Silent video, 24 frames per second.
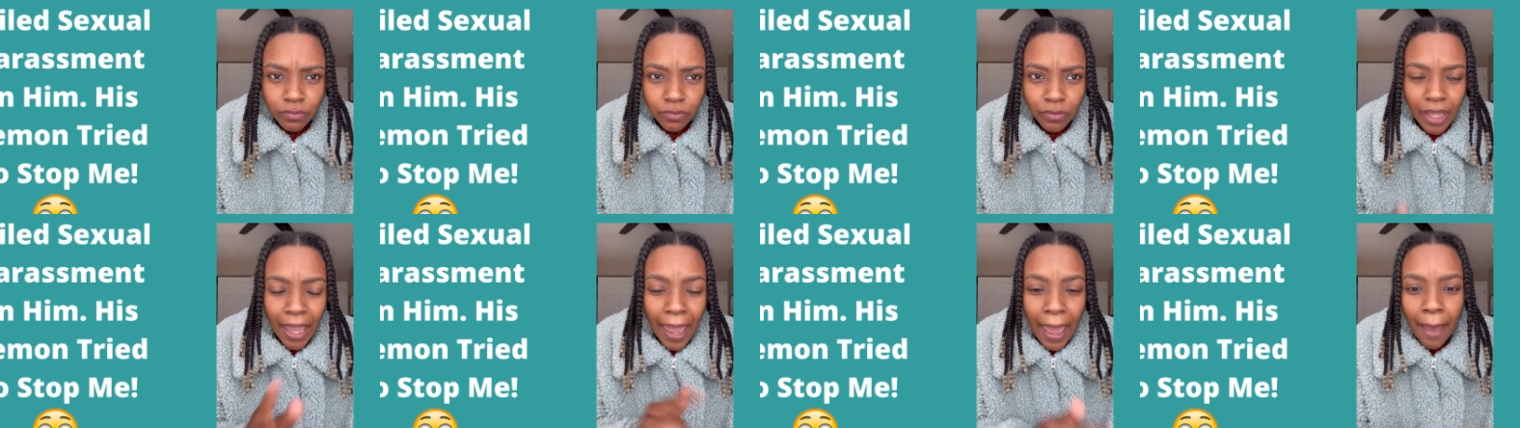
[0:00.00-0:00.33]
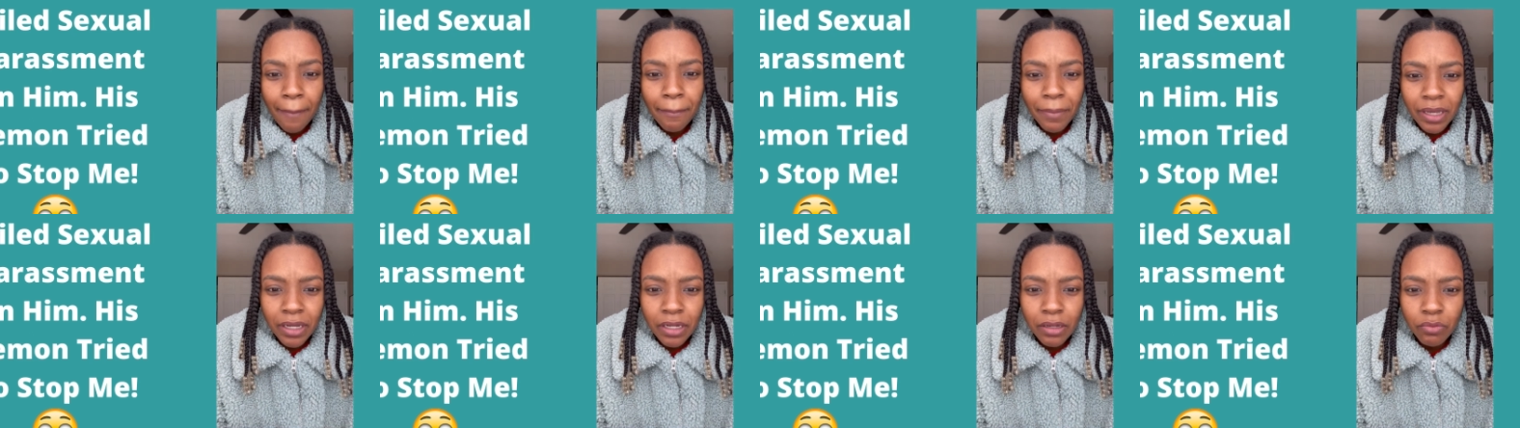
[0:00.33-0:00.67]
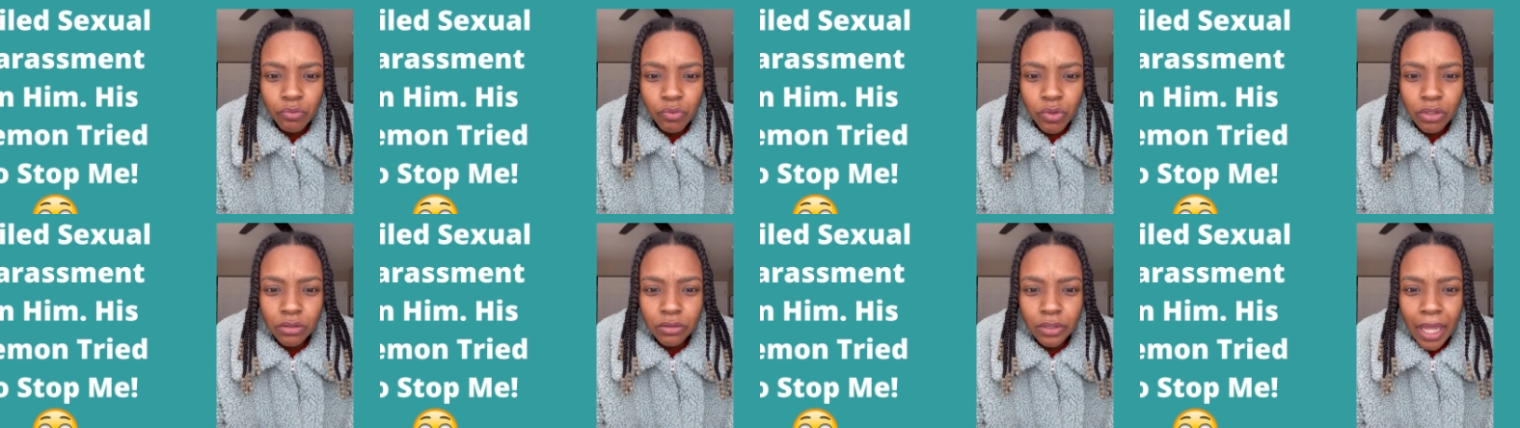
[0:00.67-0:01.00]
happened in
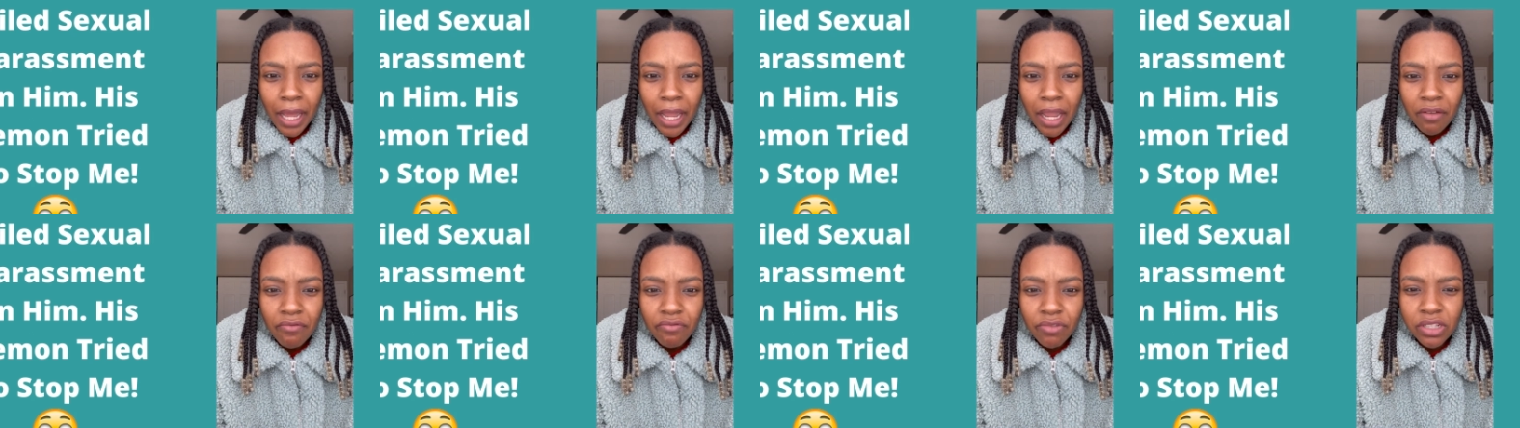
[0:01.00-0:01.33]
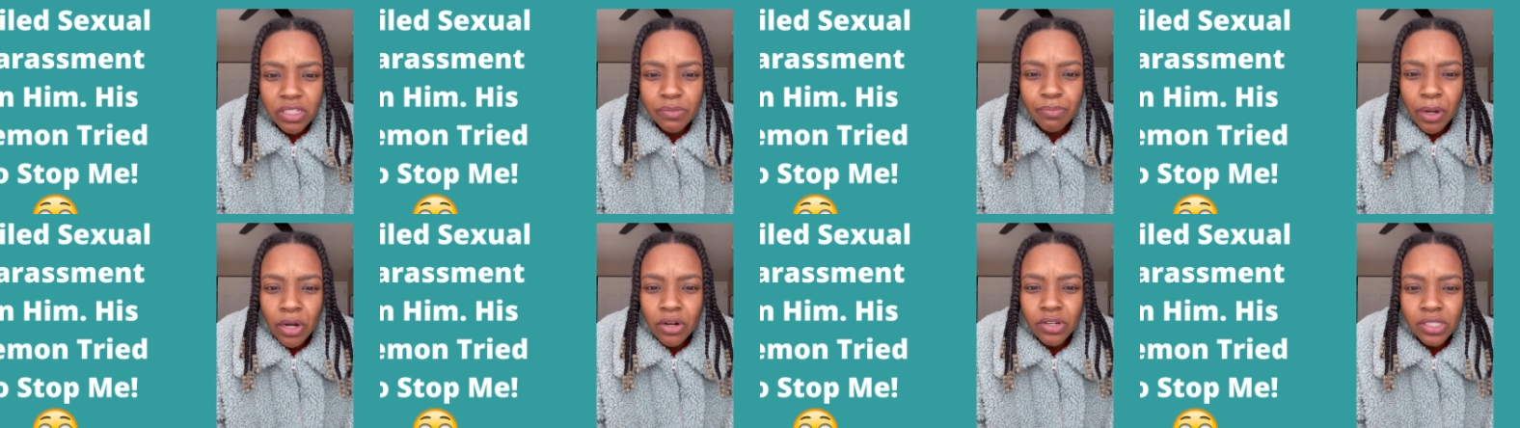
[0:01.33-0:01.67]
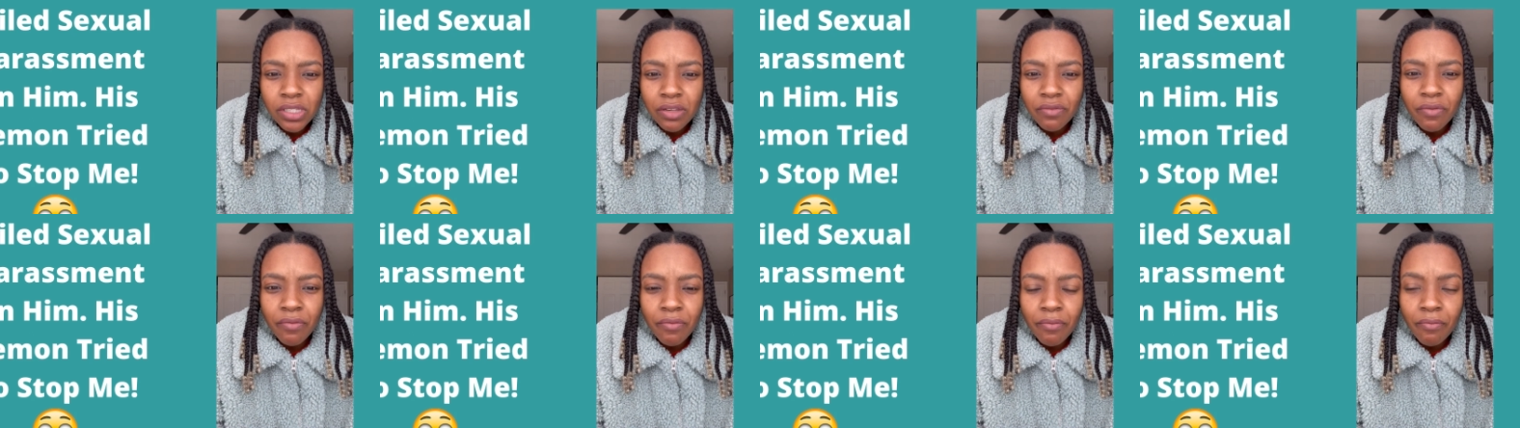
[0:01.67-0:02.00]
real life this
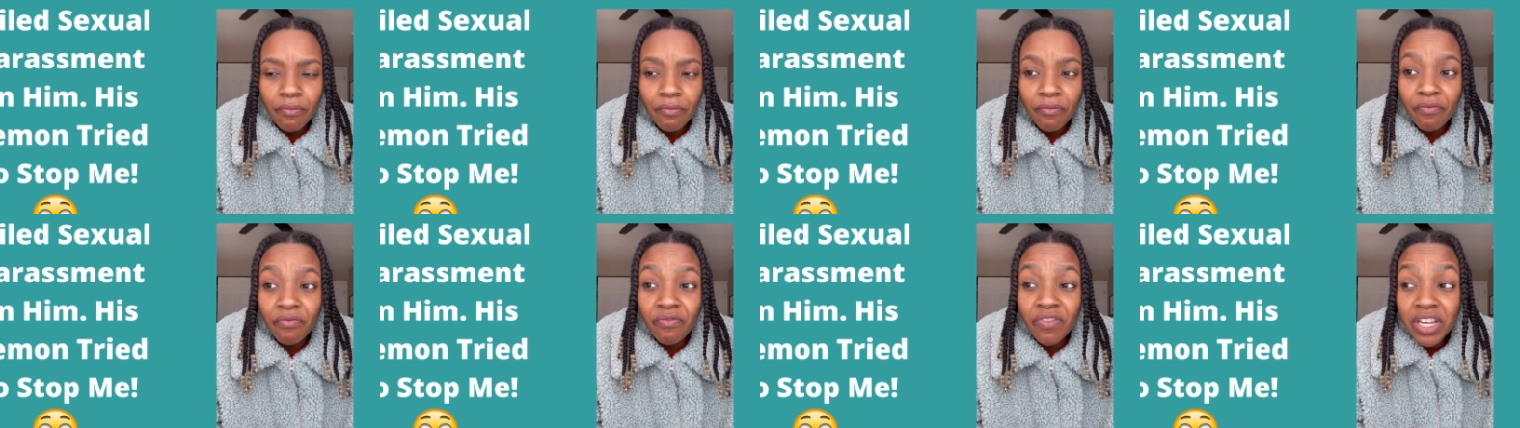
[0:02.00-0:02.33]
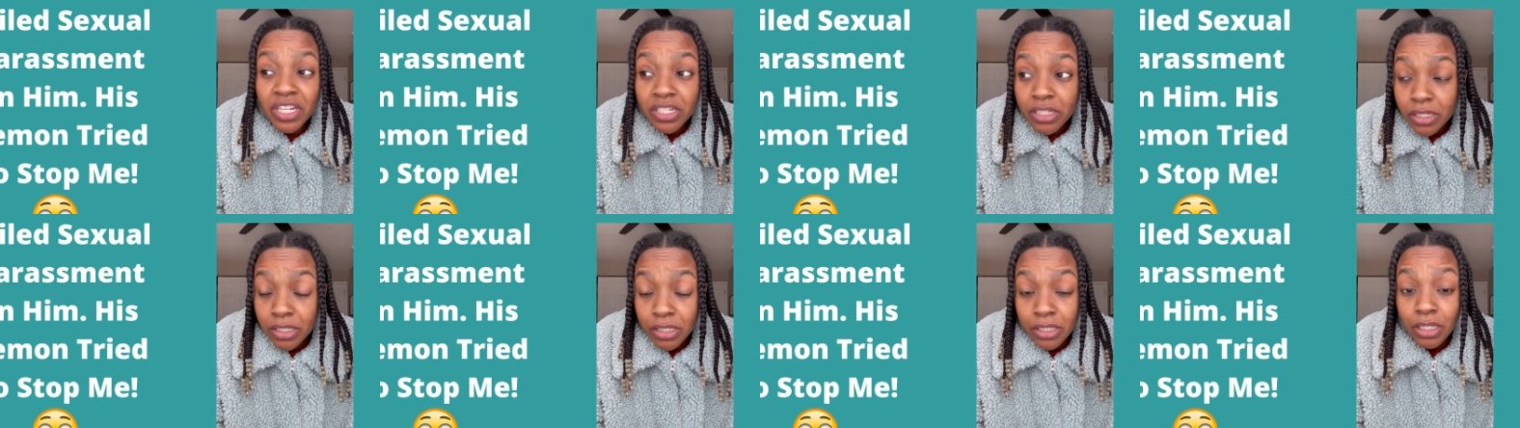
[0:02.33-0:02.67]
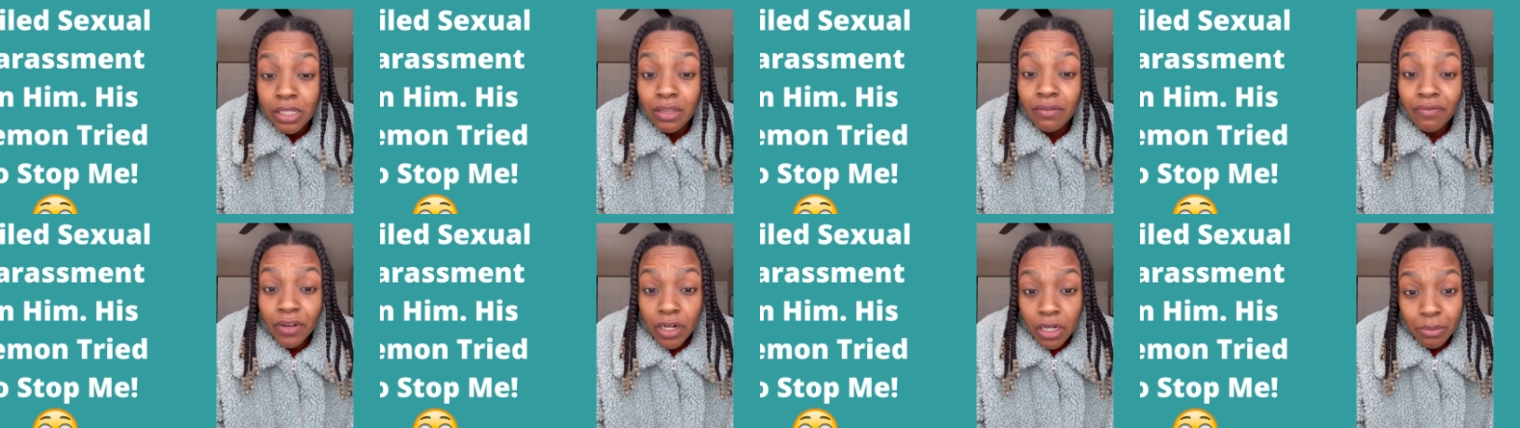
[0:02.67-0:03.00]
person
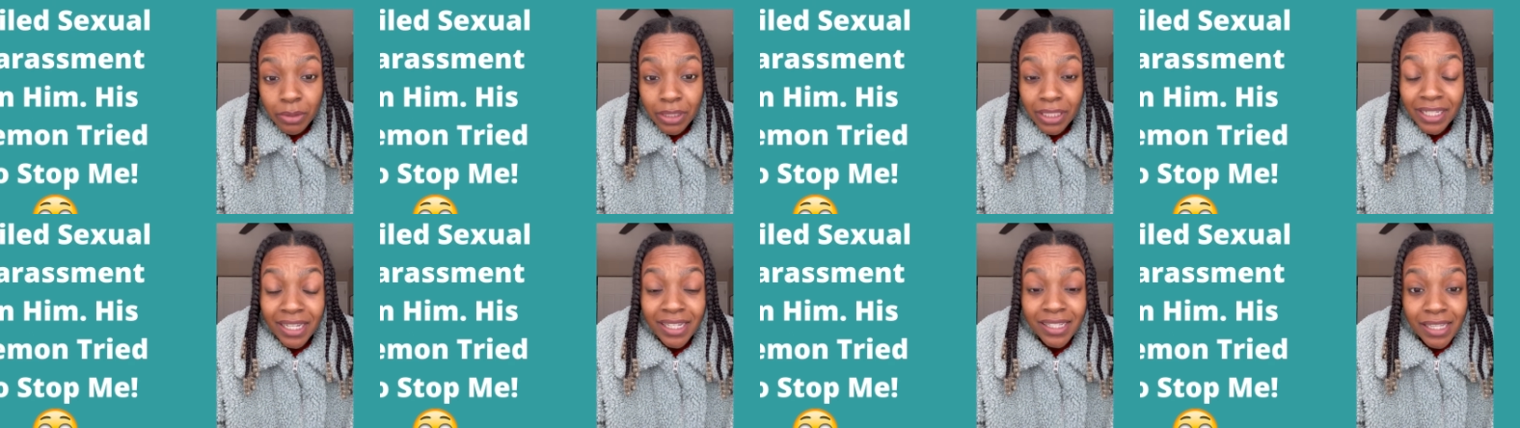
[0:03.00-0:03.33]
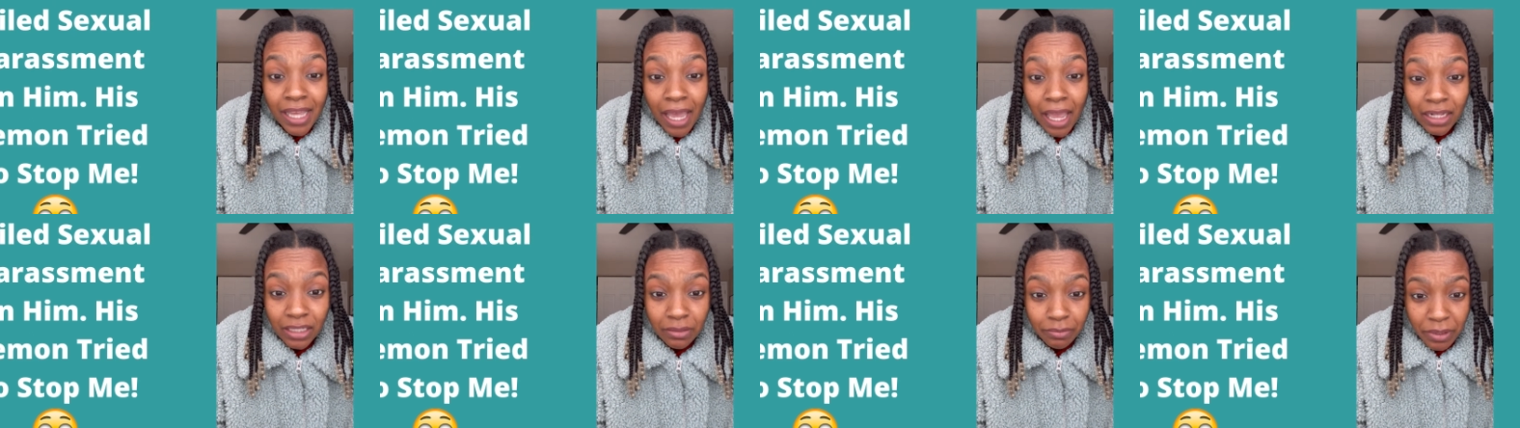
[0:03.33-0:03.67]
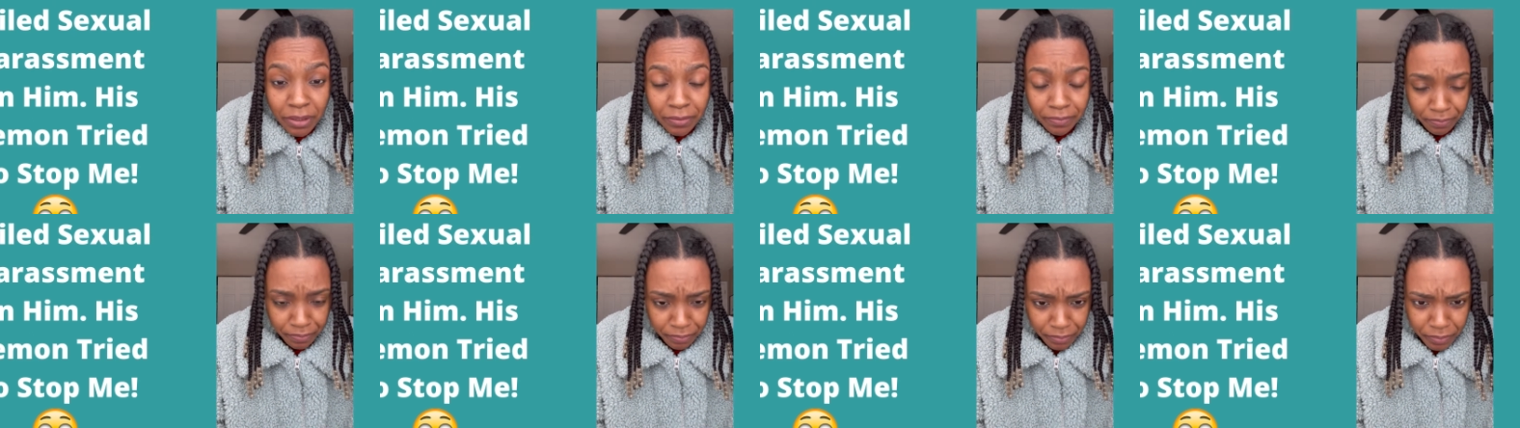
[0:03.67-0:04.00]
viciously verbally attacked
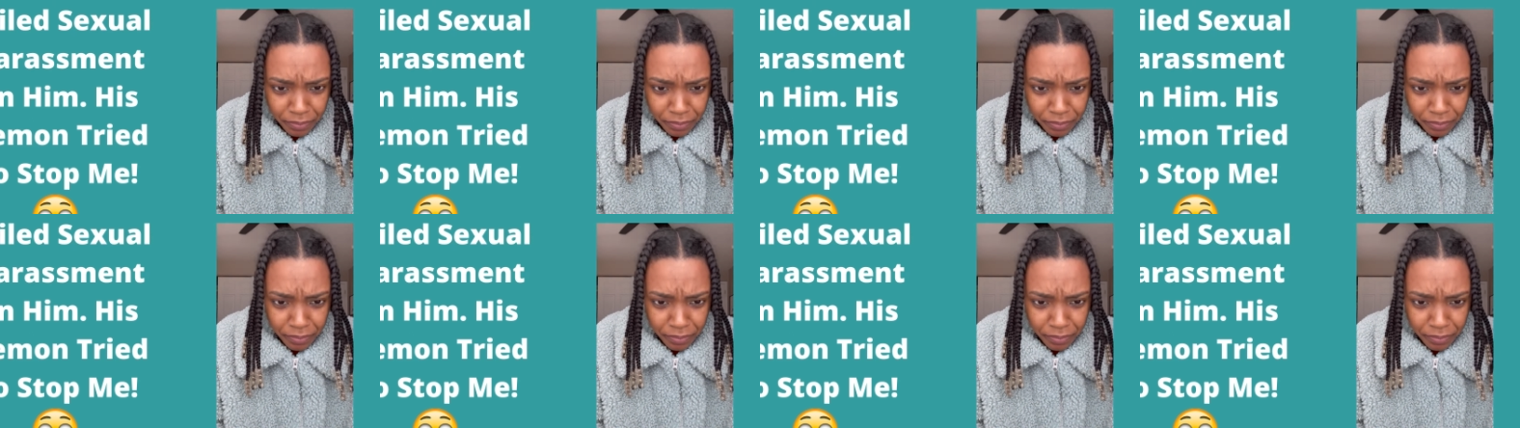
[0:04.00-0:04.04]
me